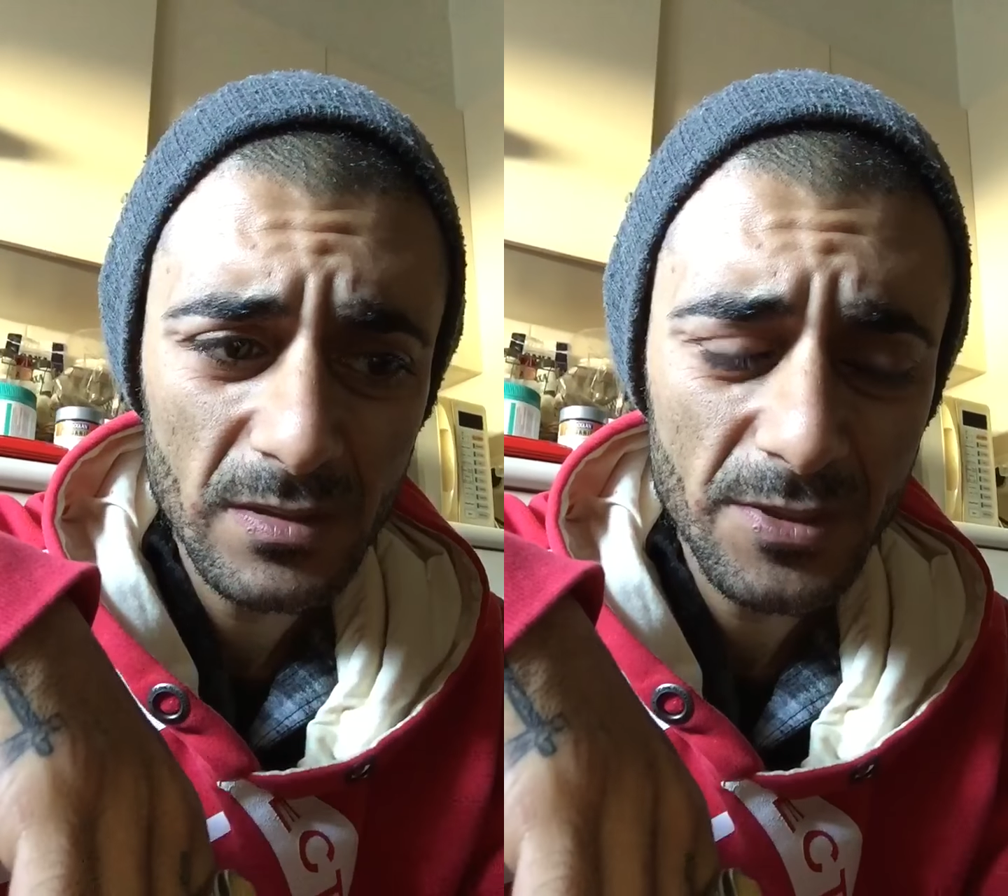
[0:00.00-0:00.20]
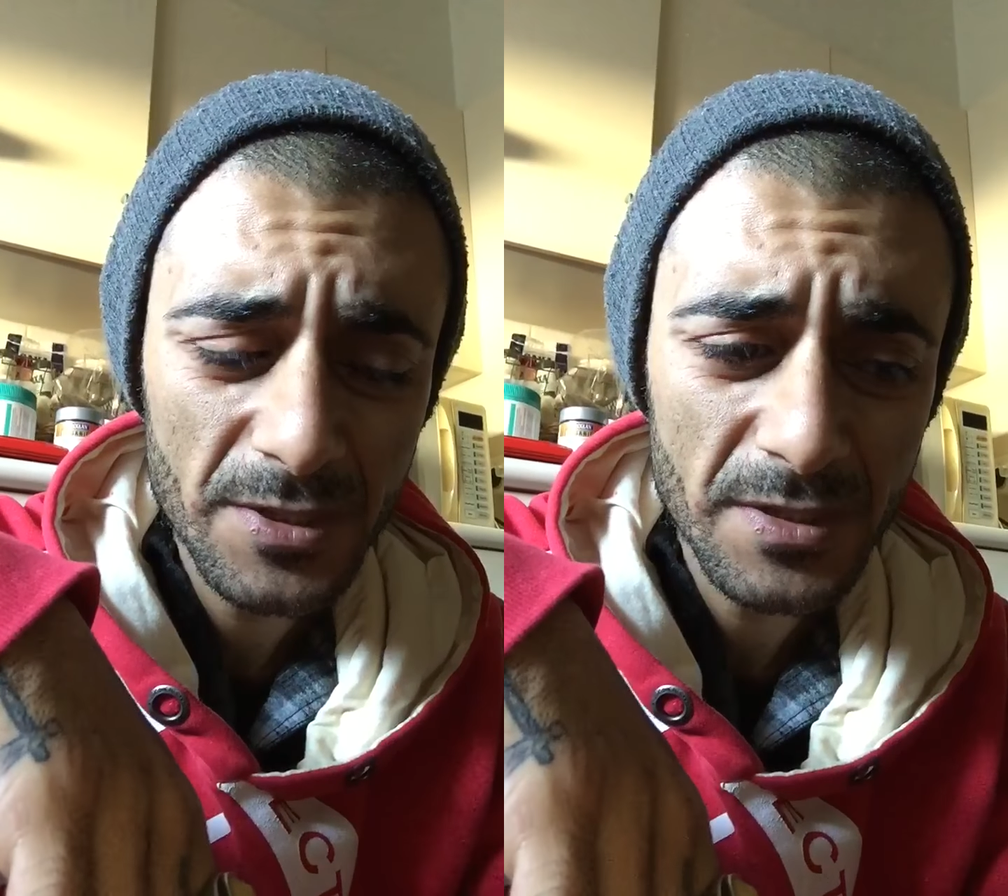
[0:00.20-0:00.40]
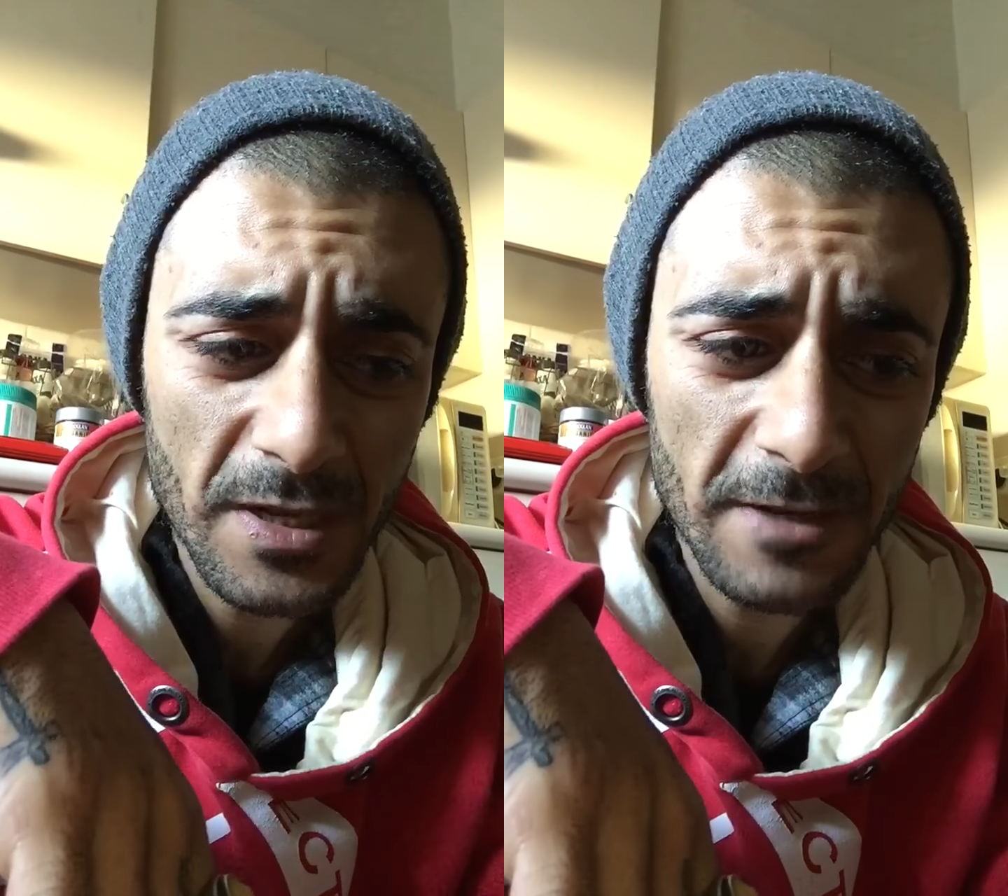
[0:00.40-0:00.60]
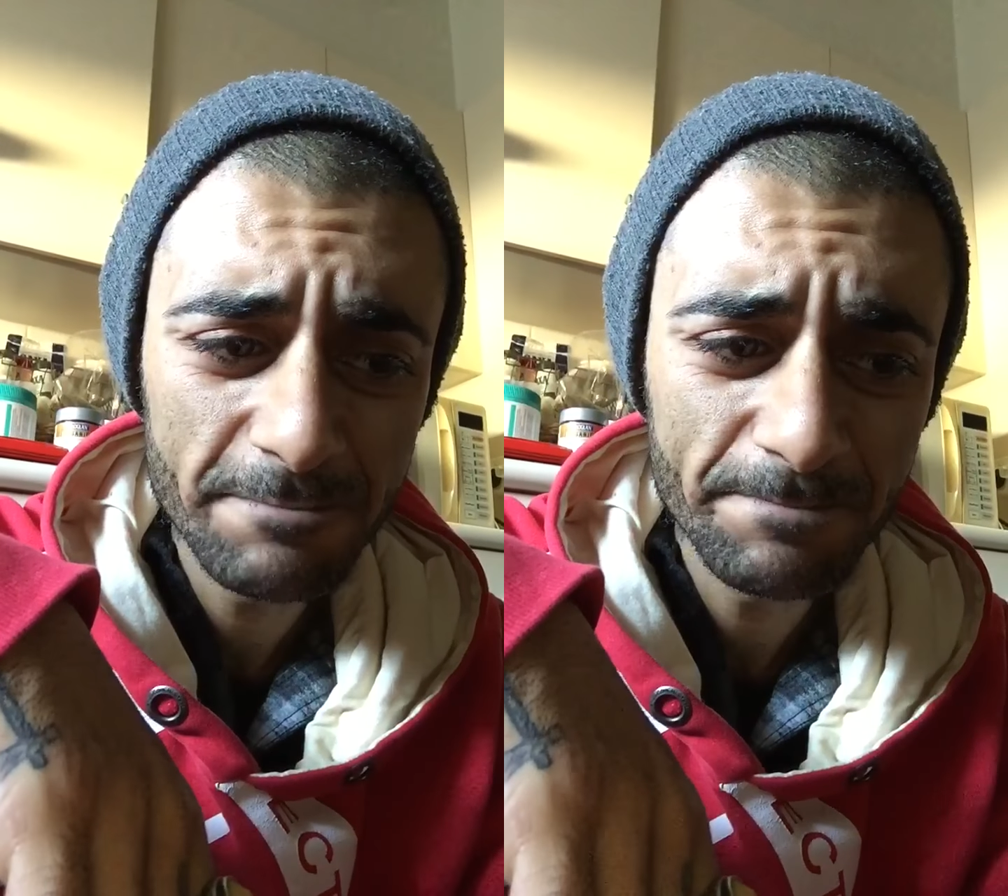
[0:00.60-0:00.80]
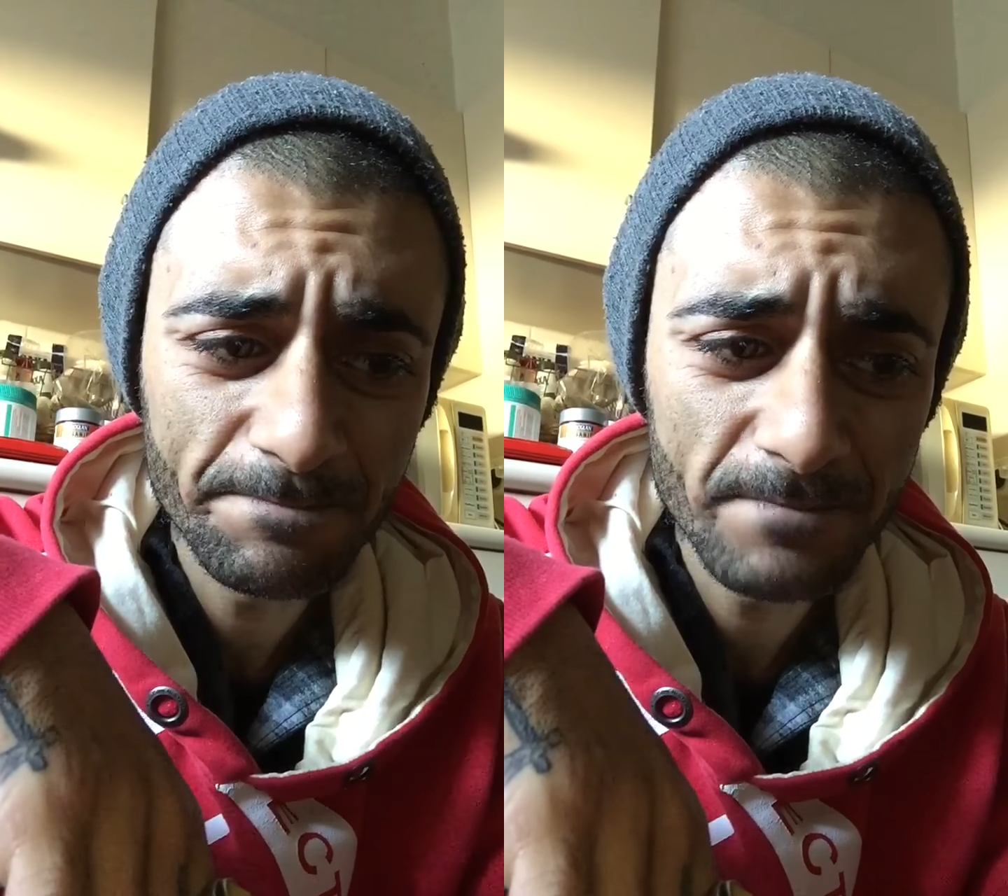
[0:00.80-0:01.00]
just
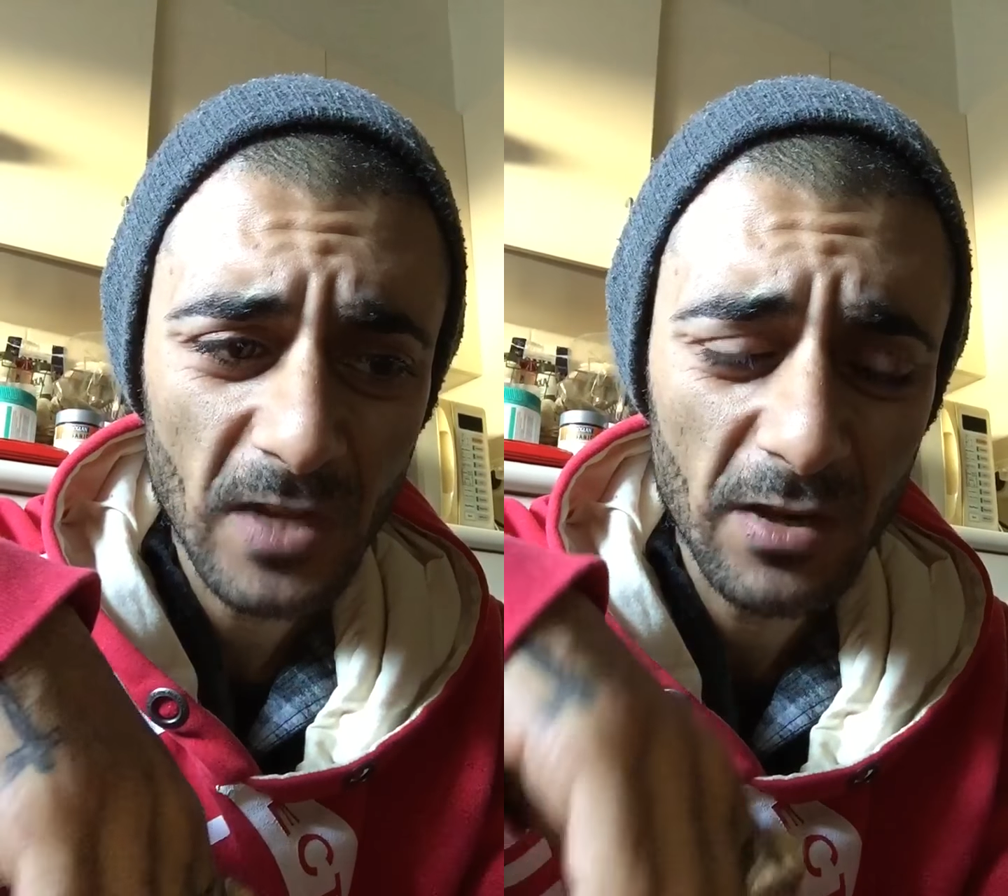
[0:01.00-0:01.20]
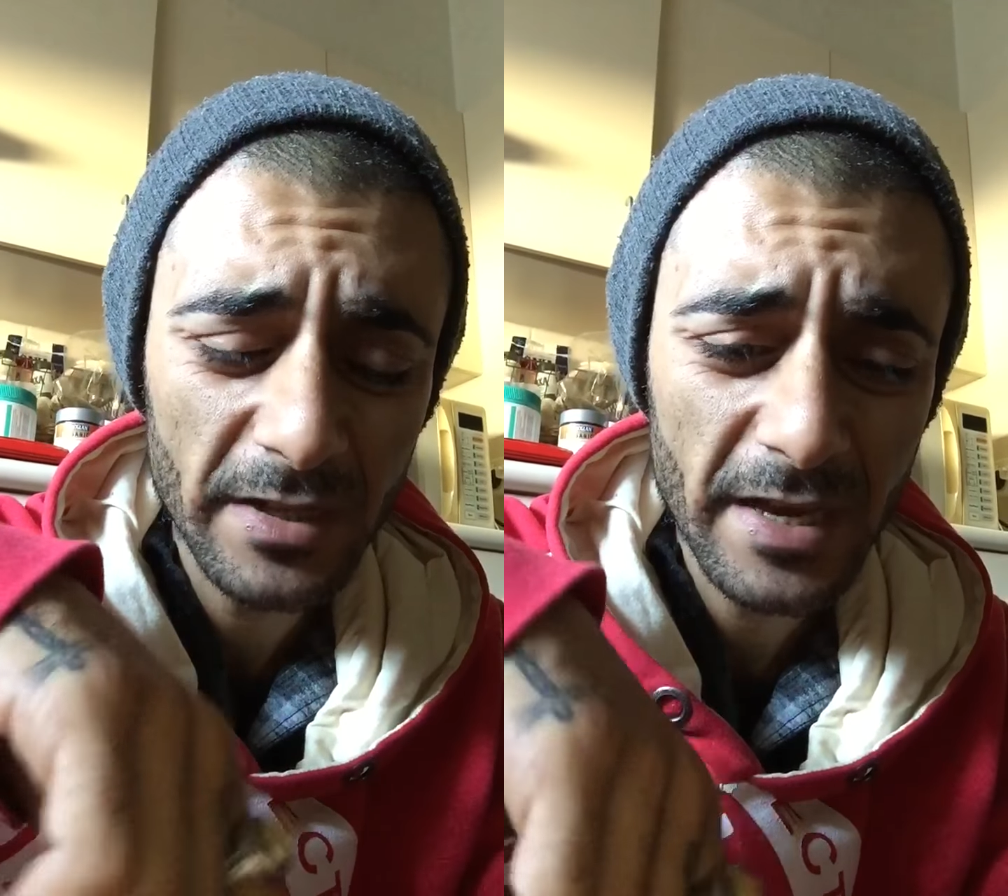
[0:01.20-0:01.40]
I'm gonna